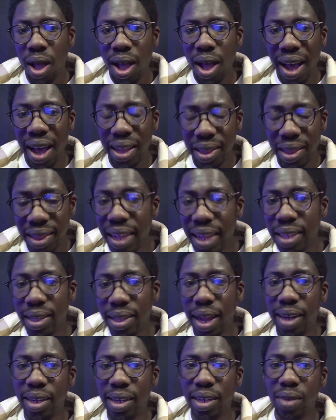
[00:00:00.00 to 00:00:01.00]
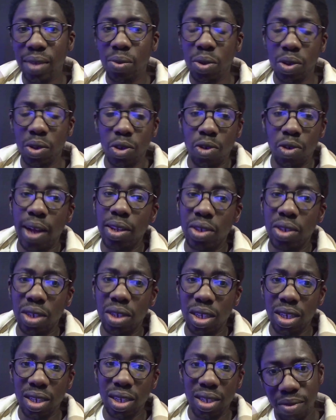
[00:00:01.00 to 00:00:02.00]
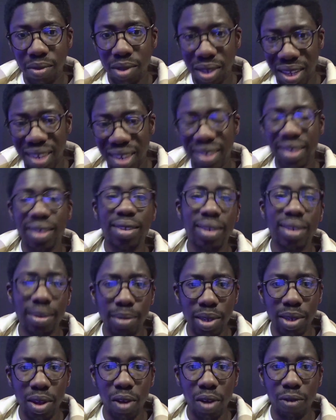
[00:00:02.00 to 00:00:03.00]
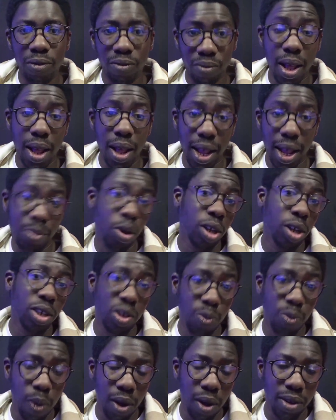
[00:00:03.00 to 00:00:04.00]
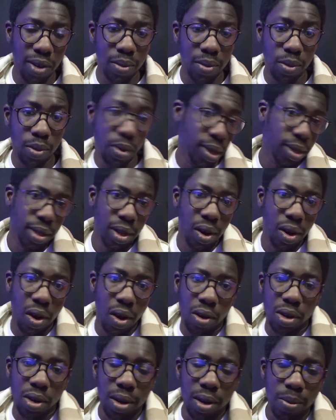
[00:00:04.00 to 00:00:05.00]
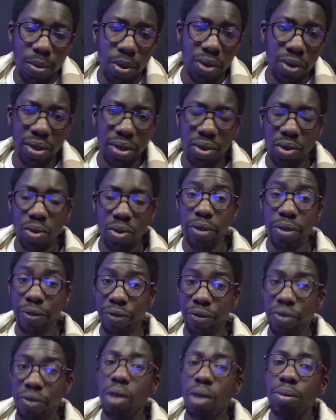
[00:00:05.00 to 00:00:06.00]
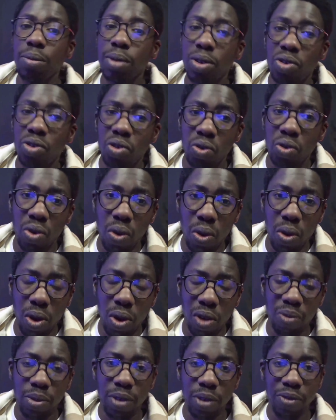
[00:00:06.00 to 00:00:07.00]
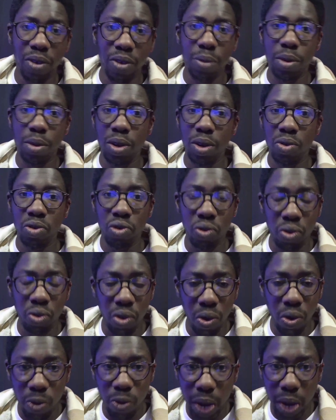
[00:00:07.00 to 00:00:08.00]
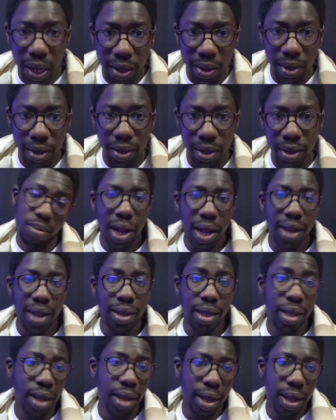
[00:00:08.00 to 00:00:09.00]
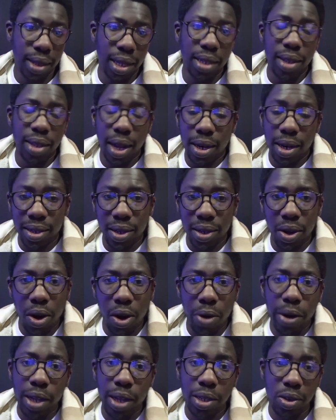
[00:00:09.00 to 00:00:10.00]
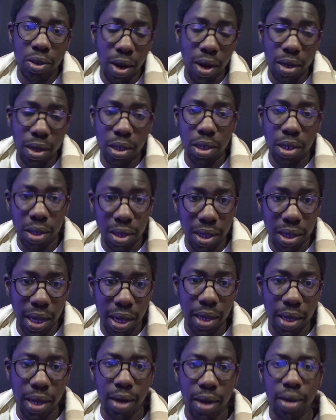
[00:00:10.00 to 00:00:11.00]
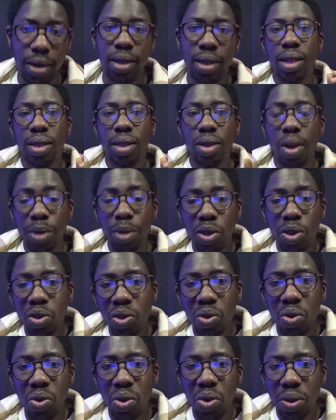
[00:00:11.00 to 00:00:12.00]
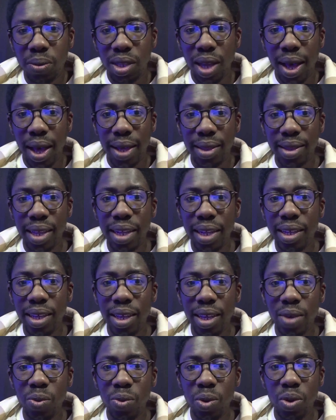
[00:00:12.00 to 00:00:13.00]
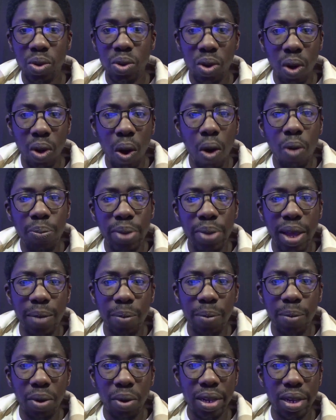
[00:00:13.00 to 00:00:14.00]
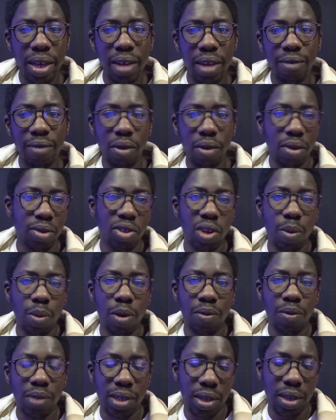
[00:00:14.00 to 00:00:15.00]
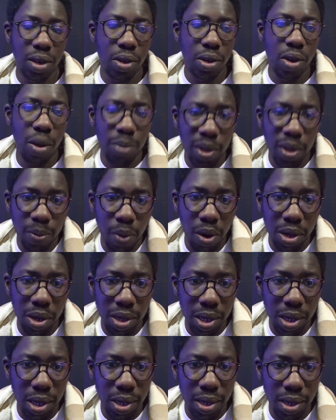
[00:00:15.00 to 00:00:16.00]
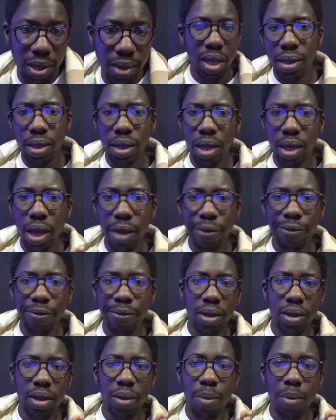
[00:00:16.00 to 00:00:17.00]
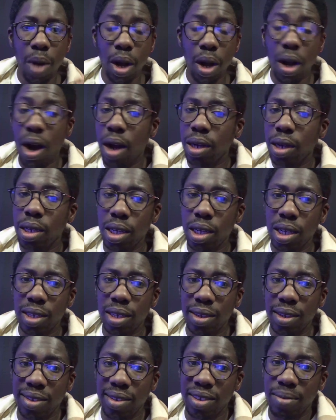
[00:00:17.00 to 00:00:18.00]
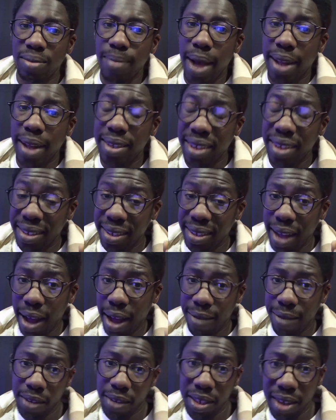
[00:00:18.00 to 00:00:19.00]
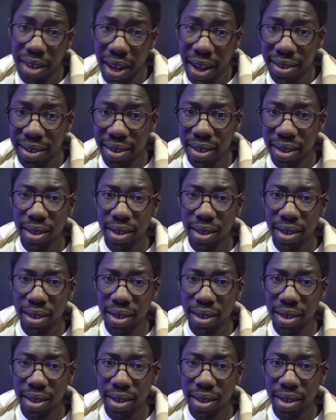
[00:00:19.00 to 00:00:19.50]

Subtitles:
I think that he will try to distance himself as much as possible, as a lot of liberals are doing, from the Trudeau government, from the Trudeau record. I think that is the correct strategy to take here. Number two, I think he will call Pierre Poilievre on some of his economic policies. If Mark Carney is as smart as advertised,